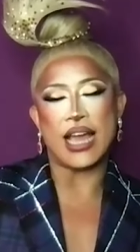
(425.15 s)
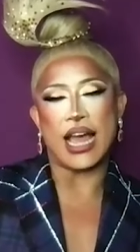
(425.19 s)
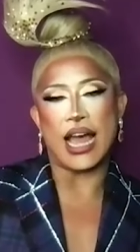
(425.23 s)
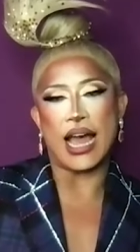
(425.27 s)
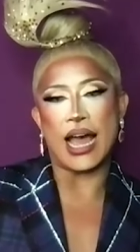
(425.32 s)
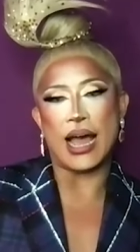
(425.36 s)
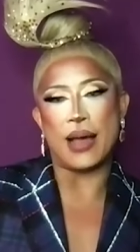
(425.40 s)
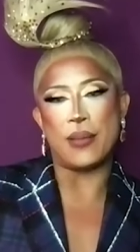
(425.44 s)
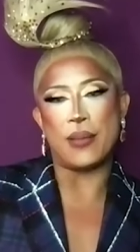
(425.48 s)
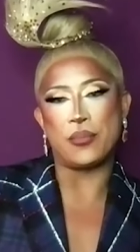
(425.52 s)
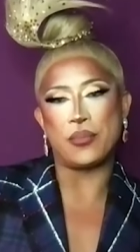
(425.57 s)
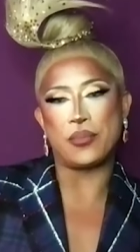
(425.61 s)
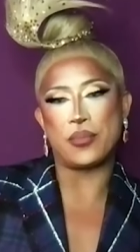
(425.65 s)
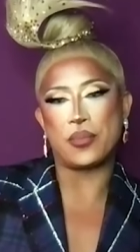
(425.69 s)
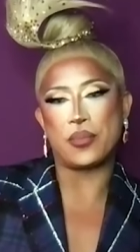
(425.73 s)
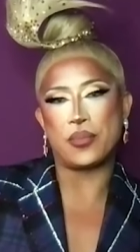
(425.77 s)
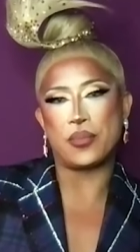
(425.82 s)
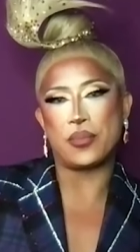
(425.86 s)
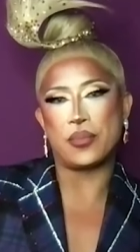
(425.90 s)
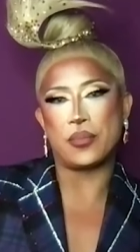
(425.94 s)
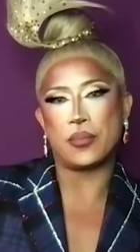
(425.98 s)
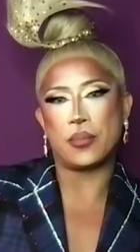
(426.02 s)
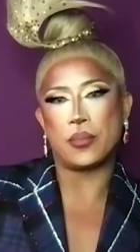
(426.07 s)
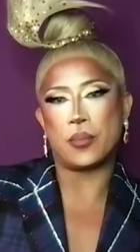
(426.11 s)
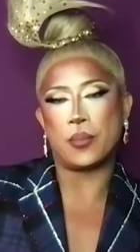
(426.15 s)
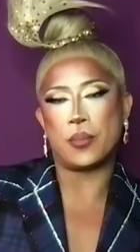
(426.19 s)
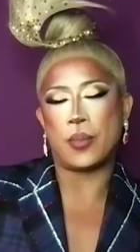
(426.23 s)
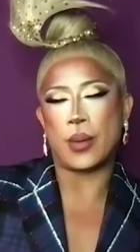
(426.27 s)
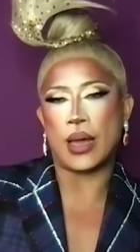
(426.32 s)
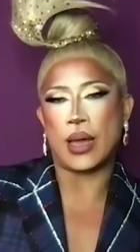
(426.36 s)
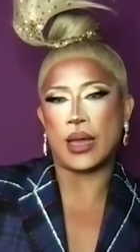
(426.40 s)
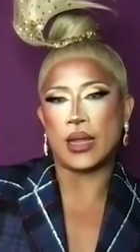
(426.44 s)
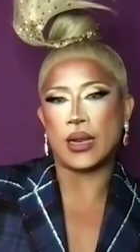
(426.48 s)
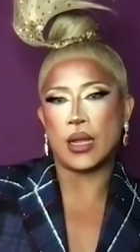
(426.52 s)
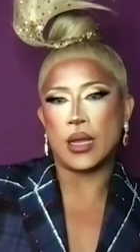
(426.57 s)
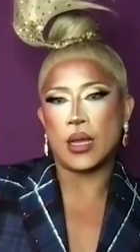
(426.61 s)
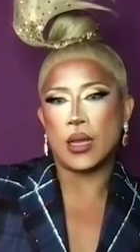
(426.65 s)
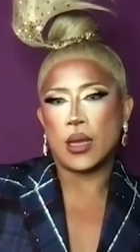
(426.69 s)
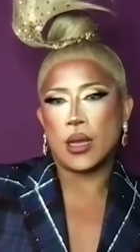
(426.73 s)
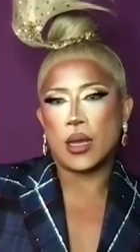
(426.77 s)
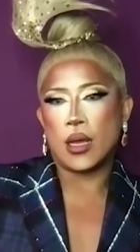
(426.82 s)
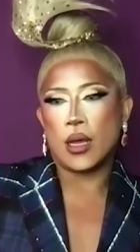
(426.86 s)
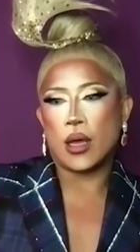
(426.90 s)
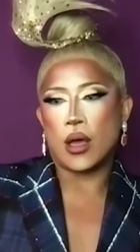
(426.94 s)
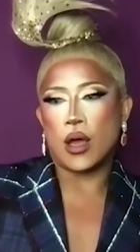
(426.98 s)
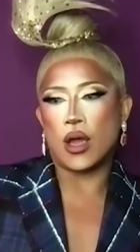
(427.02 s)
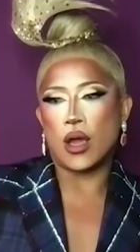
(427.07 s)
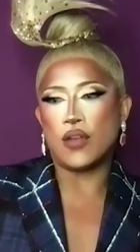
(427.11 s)
But
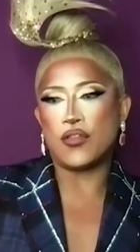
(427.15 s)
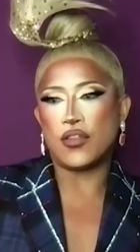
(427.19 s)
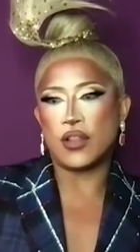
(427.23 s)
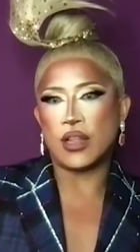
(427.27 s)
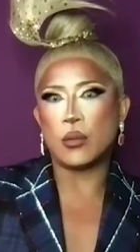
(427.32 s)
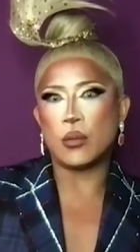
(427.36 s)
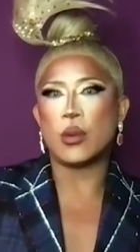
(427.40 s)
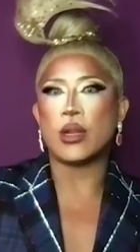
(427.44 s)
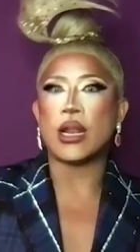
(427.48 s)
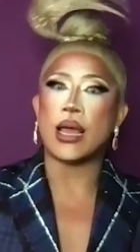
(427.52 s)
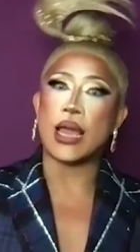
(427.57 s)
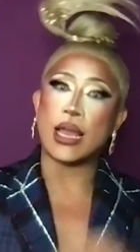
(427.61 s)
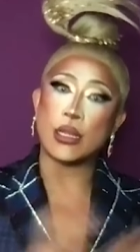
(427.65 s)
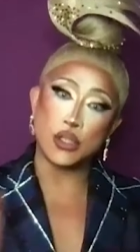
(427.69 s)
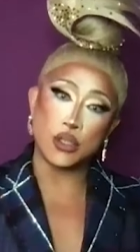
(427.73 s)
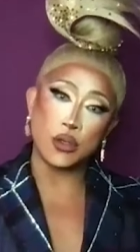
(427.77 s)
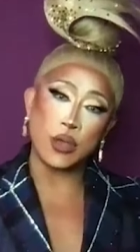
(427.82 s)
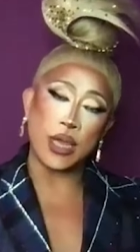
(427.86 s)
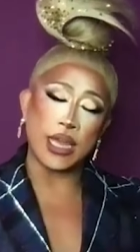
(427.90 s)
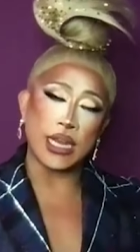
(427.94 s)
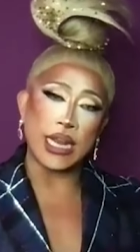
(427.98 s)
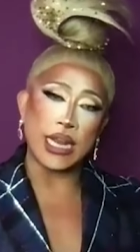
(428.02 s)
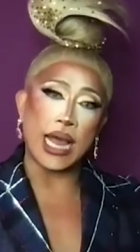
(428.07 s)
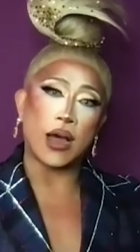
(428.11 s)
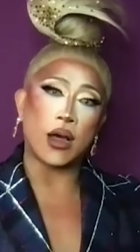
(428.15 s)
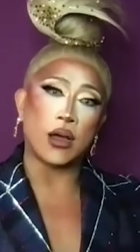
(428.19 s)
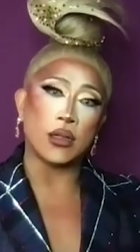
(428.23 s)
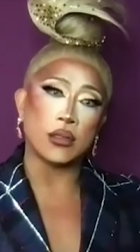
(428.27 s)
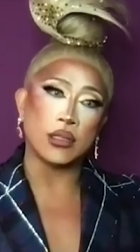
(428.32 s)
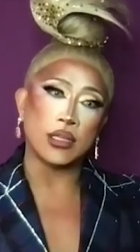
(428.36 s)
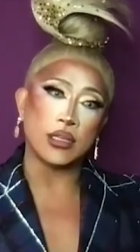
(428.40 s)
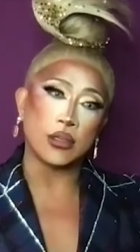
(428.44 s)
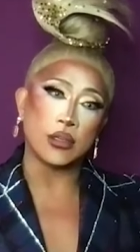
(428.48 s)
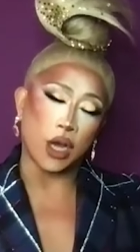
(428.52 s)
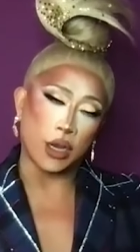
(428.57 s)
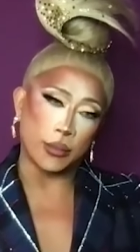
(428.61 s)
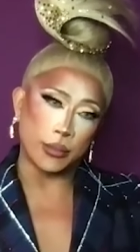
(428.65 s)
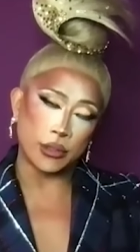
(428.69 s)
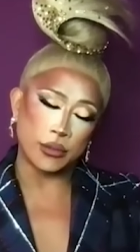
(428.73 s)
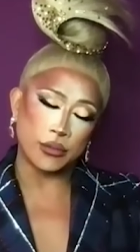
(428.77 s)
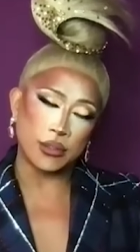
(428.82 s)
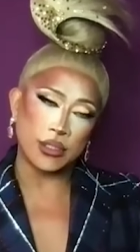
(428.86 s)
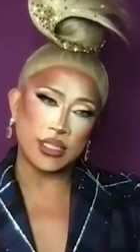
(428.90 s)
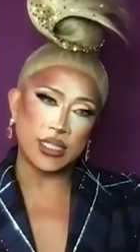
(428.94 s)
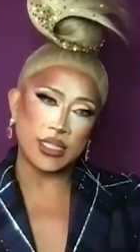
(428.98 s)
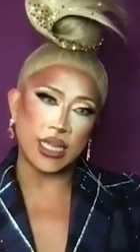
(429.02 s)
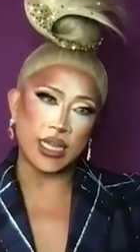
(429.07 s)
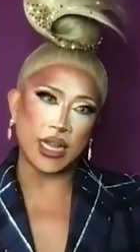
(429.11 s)
hopefully when I do head out on the
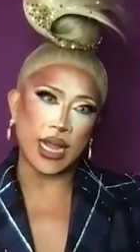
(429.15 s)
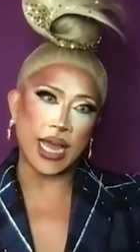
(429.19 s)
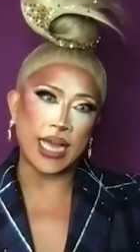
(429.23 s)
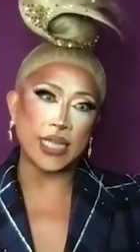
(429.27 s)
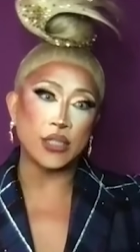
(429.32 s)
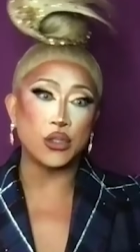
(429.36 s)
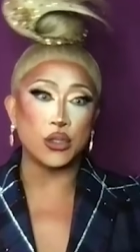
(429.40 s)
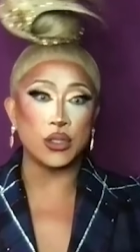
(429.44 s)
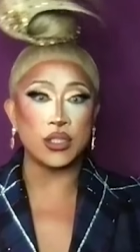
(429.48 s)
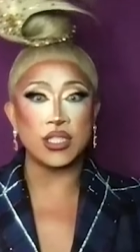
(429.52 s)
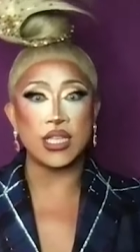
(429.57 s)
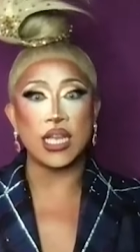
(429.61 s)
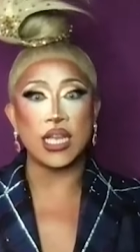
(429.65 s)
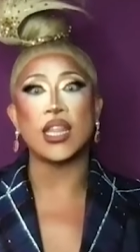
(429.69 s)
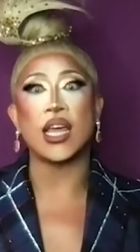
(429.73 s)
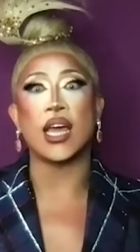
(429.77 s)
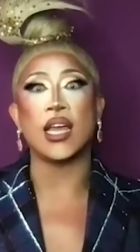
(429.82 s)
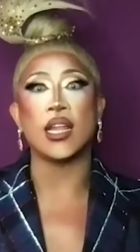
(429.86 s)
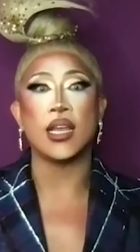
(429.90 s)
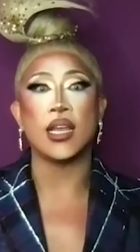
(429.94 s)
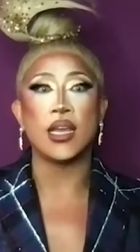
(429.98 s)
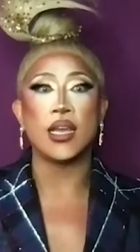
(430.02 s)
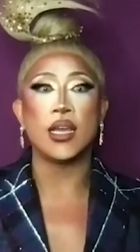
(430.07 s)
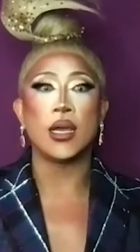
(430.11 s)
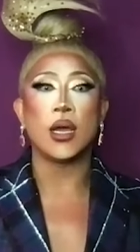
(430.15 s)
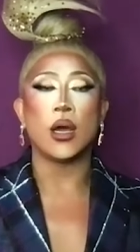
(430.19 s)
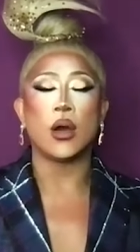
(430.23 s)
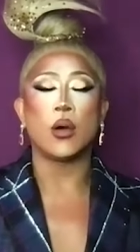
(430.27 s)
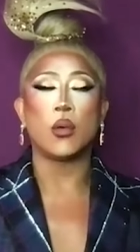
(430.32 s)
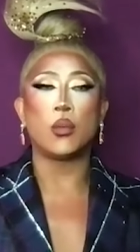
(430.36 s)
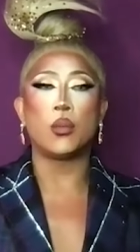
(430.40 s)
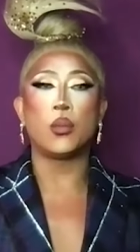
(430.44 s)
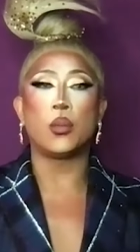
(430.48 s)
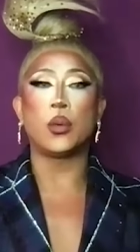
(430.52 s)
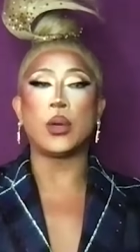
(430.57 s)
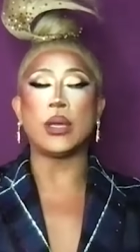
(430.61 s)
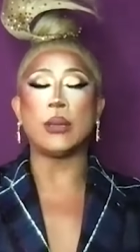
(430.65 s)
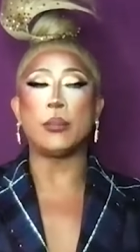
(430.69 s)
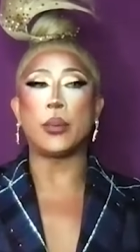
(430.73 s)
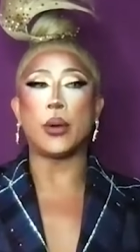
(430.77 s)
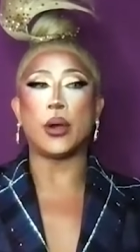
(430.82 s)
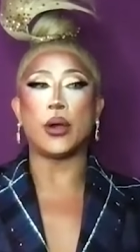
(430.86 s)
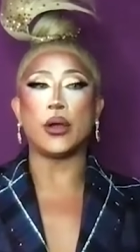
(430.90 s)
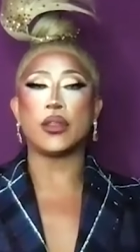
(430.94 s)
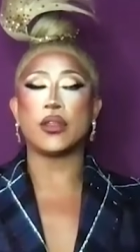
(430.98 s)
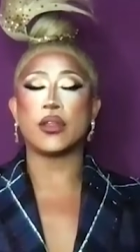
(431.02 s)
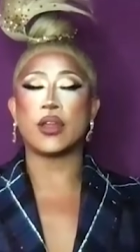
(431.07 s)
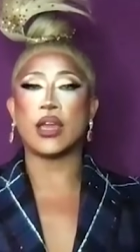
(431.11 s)
cobbles, that I do see that we
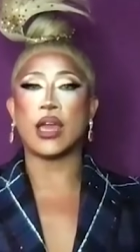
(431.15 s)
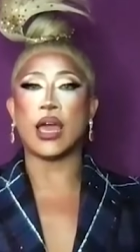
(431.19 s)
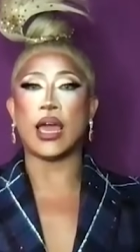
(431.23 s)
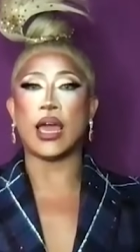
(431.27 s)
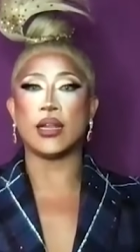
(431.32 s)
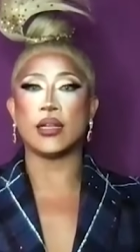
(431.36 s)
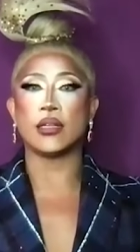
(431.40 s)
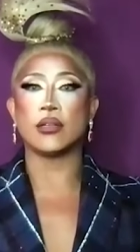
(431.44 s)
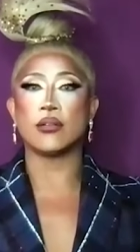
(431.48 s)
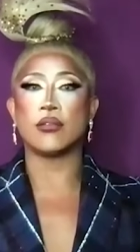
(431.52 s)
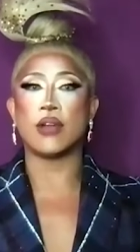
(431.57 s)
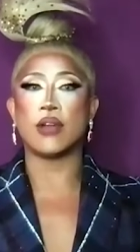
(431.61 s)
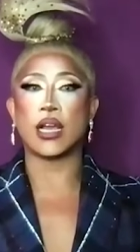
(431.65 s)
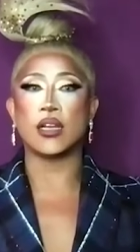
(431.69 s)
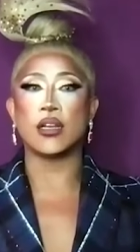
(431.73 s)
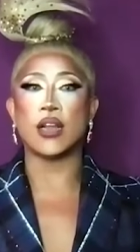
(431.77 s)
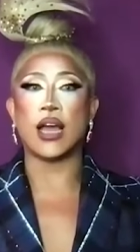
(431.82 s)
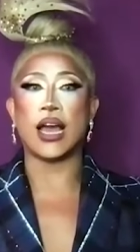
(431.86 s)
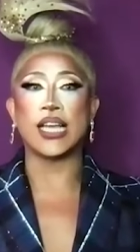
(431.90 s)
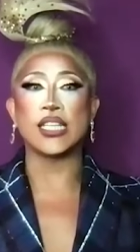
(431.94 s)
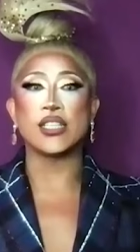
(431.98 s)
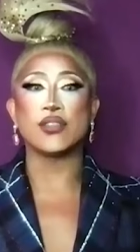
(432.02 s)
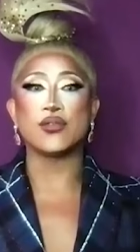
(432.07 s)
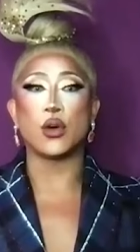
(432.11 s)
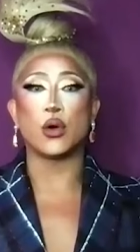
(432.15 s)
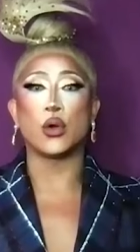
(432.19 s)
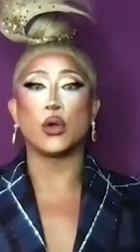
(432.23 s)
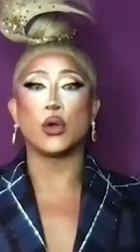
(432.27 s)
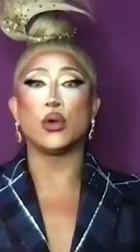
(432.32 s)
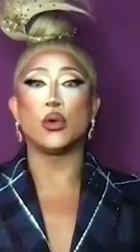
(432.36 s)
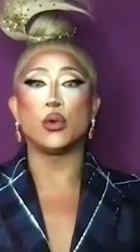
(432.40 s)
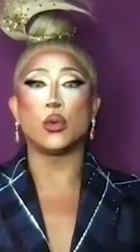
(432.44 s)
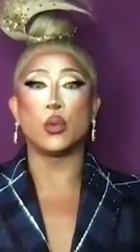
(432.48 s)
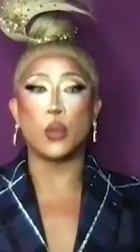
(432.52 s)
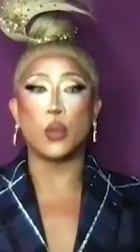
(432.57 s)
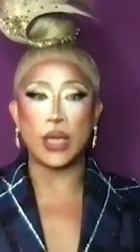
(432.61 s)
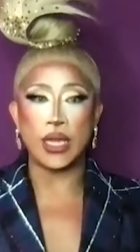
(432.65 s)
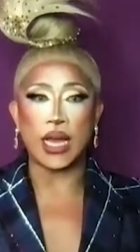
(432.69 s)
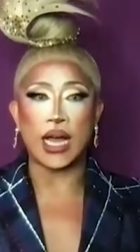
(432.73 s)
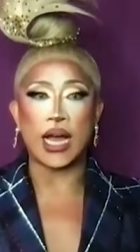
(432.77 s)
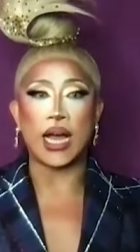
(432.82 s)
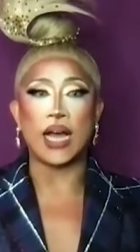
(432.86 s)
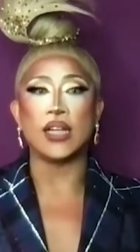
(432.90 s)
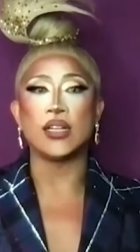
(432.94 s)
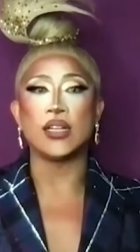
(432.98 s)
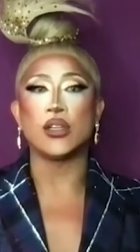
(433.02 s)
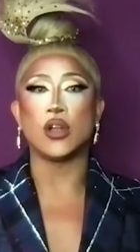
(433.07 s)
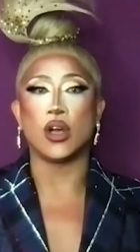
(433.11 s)
both get recognised for who we
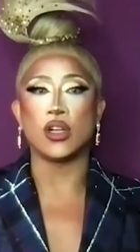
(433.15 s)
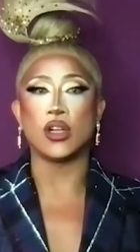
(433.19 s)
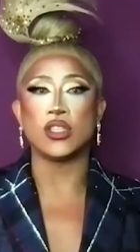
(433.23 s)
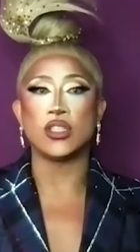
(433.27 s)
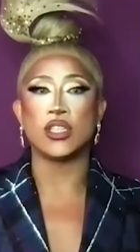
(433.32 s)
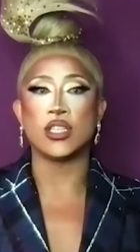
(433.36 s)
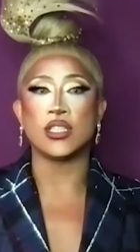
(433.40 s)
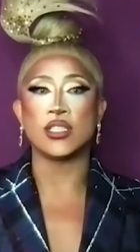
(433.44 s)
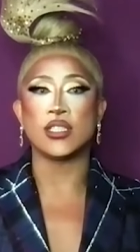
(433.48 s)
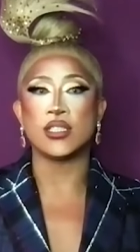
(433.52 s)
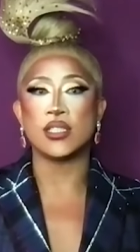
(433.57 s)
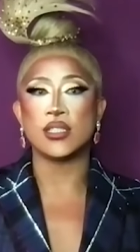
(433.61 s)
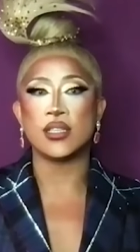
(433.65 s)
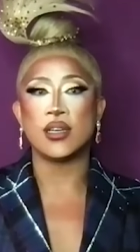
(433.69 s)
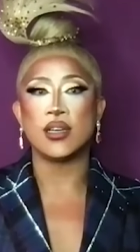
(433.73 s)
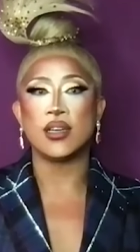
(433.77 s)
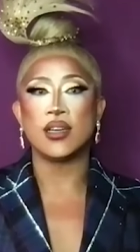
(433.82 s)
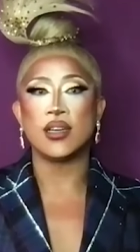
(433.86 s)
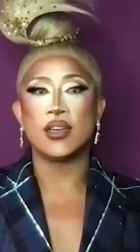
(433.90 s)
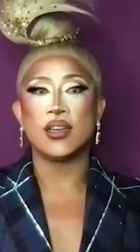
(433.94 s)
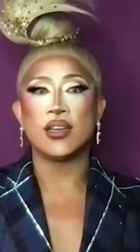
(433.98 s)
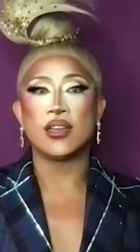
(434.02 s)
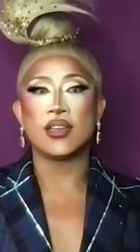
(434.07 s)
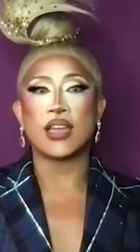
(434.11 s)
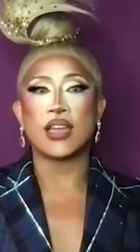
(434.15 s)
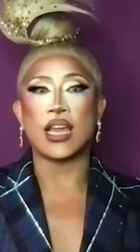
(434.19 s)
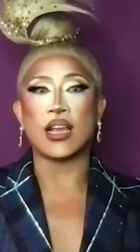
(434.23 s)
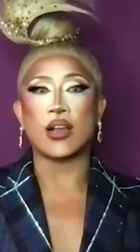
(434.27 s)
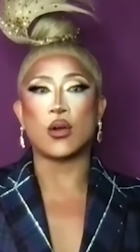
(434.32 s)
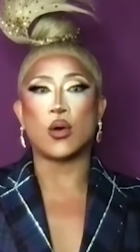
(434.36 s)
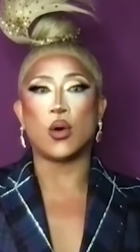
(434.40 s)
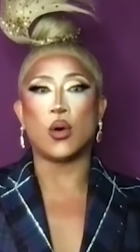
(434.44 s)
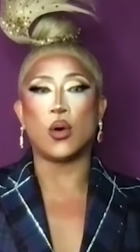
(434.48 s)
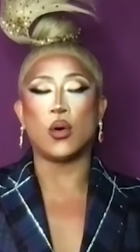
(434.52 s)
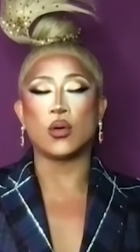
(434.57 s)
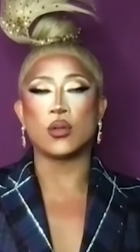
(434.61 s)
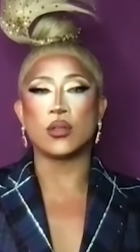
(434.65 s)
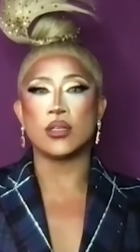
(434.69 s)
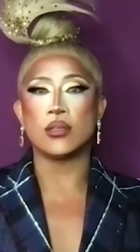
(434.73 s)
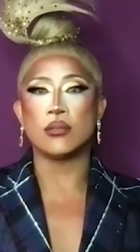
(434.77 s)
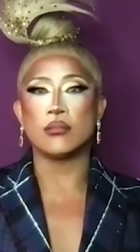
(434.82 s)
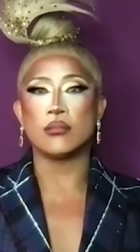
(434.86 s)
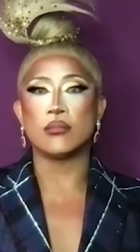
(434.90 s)
are, not just get called